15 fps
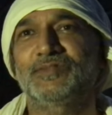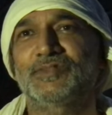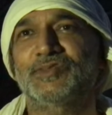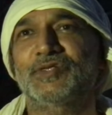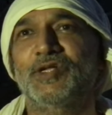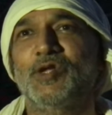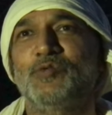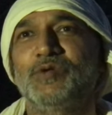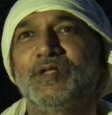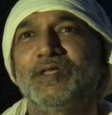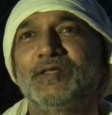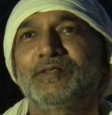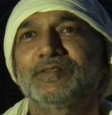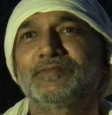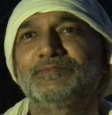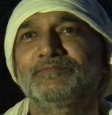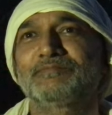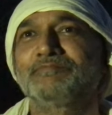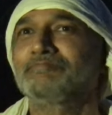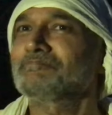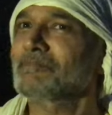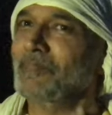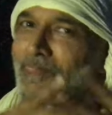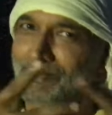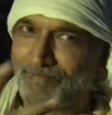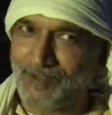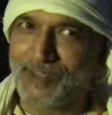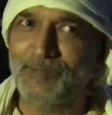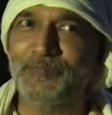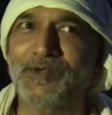surroundings,
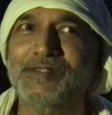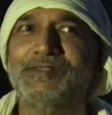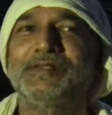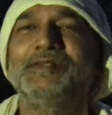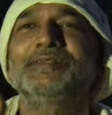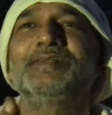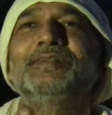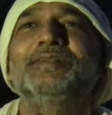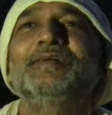when the person is